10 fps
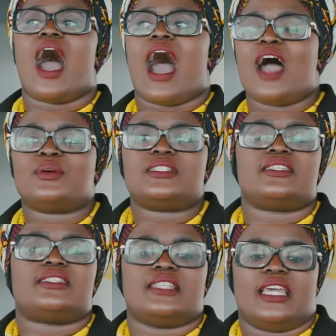I went
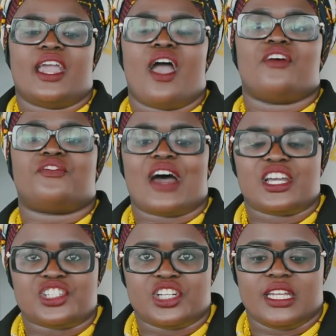to see
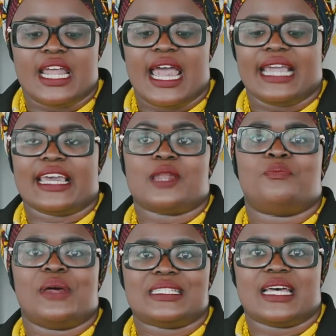fashion
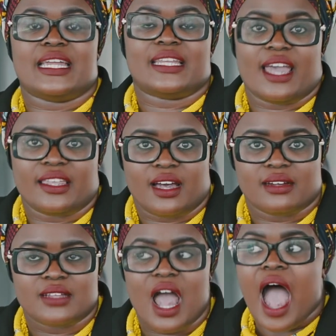get better in Kenya.
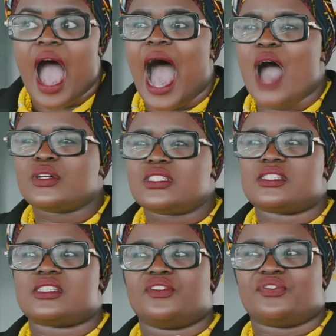I went to
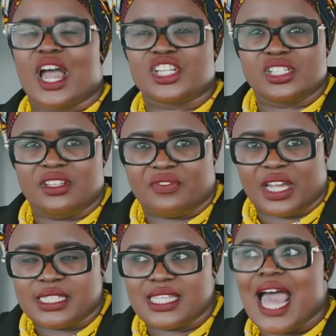see fashion
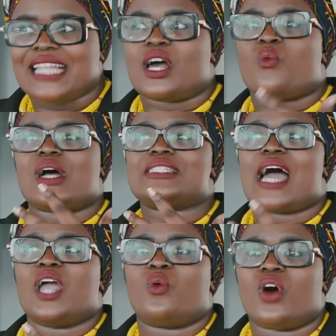events that once
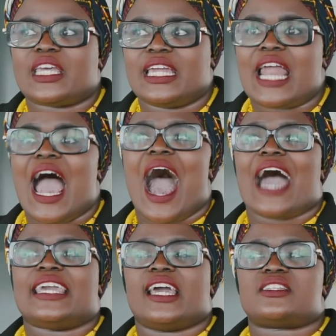I walk in,
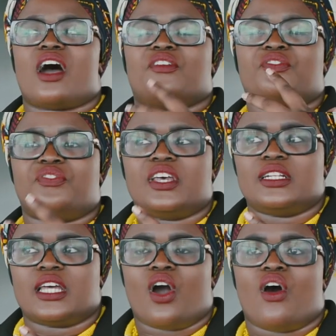I get a
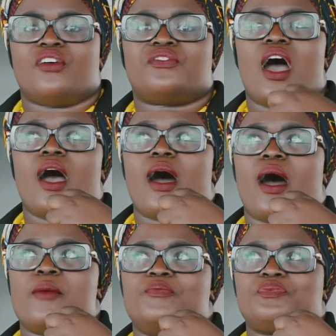feeling of
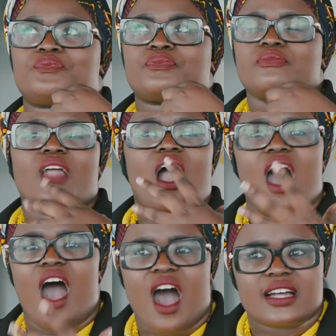
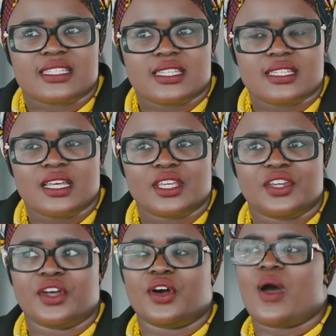art.
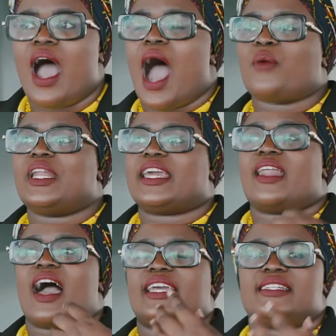I want to
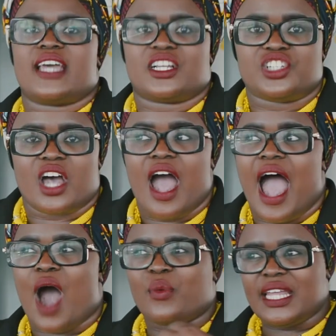get architecture.
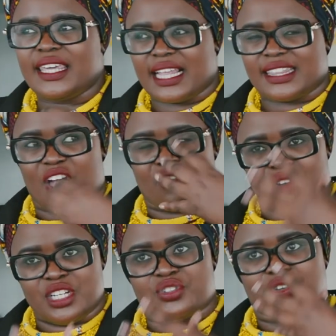I want to get that
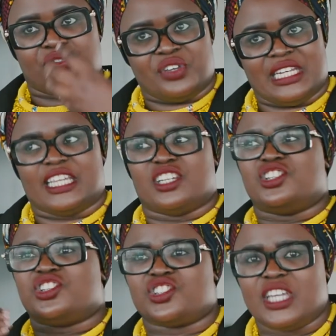retro feeling,
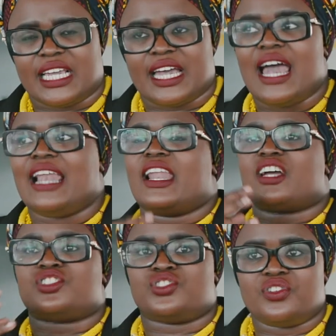chic,
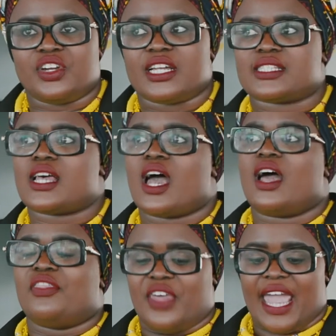luxurious.
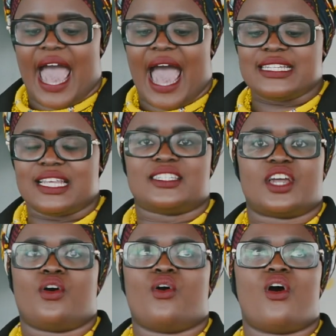They had
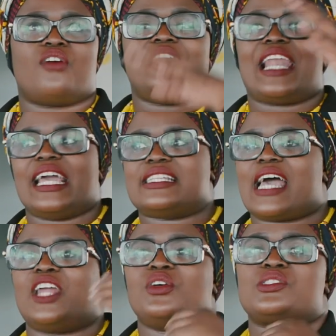decor of lights.
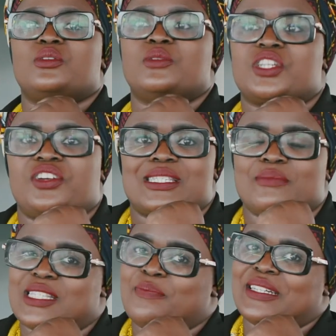I know it's almost
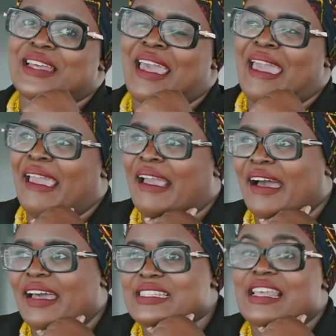Christmas, but hey
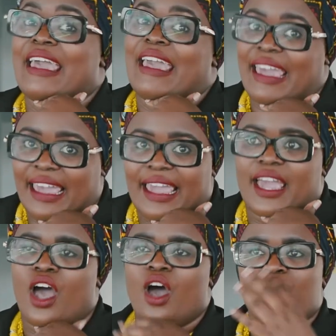guys,
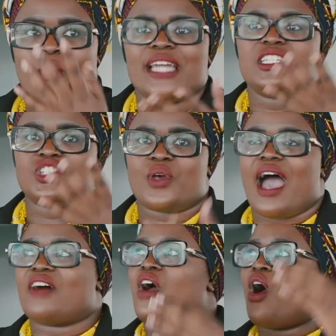hey. Why did you
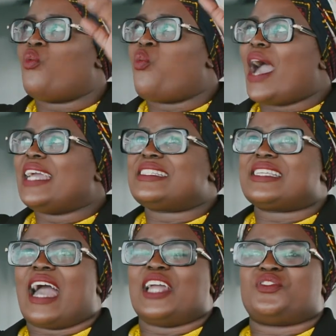have
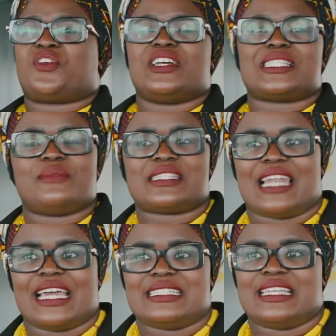white kind of Christmas
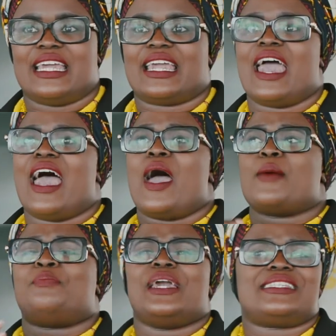lighting,
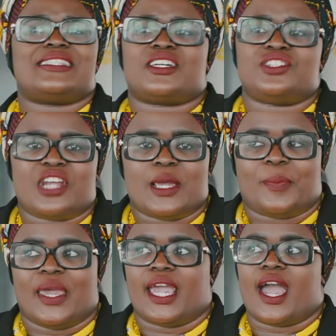basic
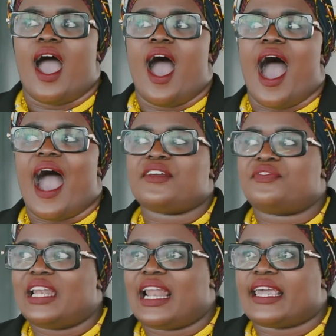draping? I
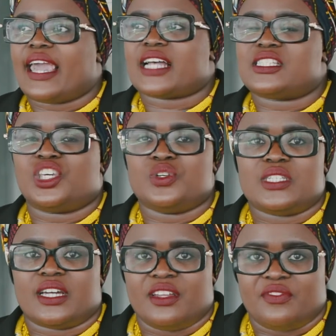feel like
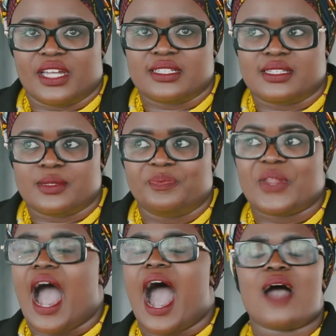executing an event.
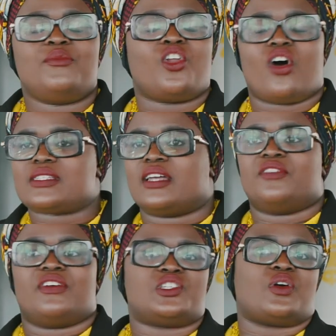I'm not an
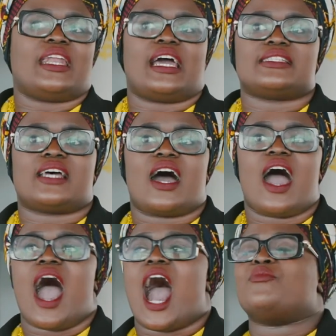event organizer.
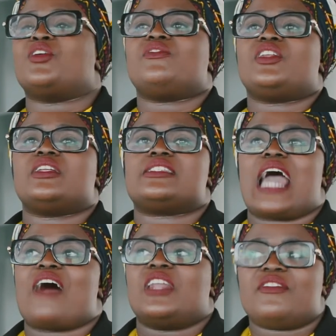I'm not even going to
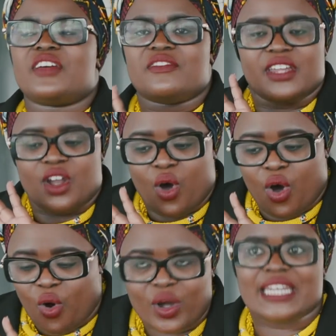say I've never
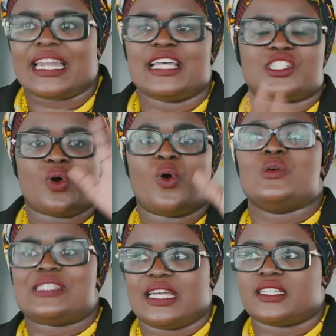even organized or
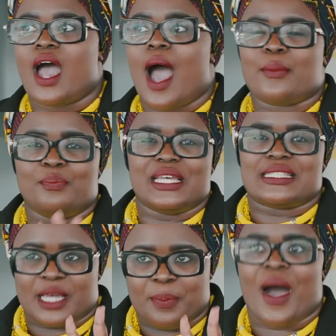hosted a
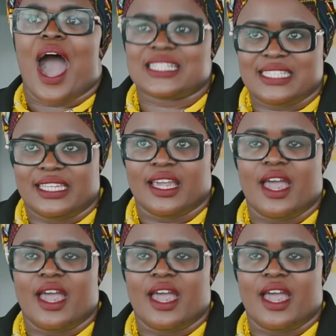basic party.